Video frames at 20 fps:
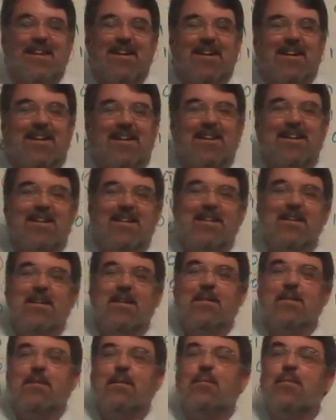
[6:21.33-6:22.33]

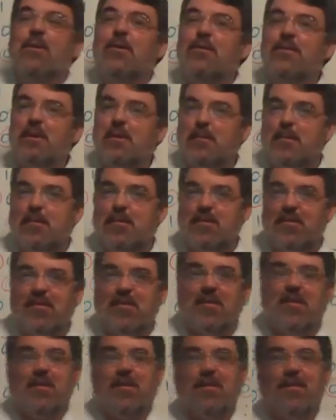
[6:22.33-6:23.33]
The real
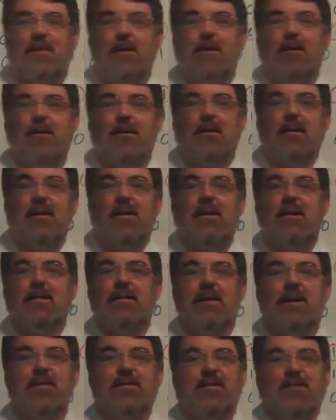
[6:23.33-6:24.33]
numbers,
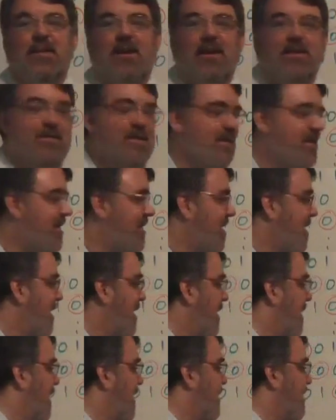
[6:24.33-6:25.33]
that set
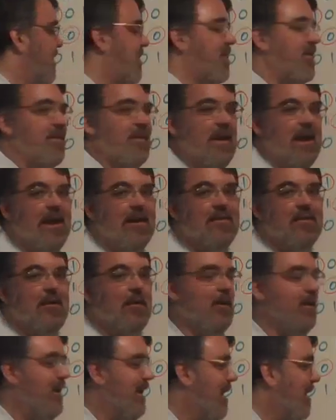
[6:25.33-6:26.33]
has
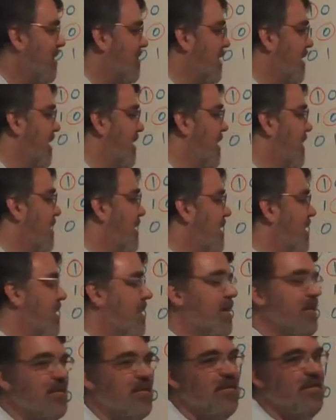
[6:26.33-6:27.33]
cardinality
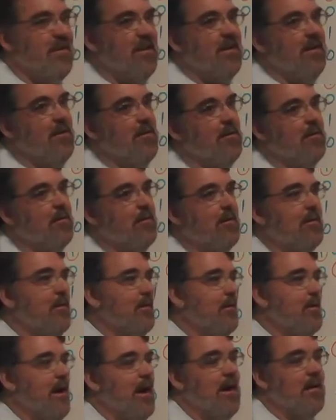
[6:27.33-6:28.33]
of C,
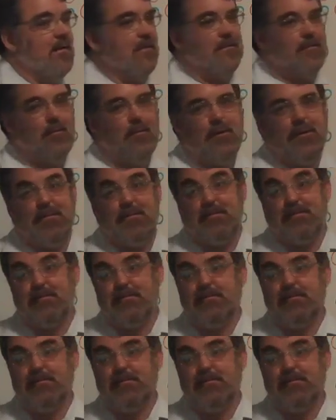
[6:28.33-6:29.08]
or aleph 1.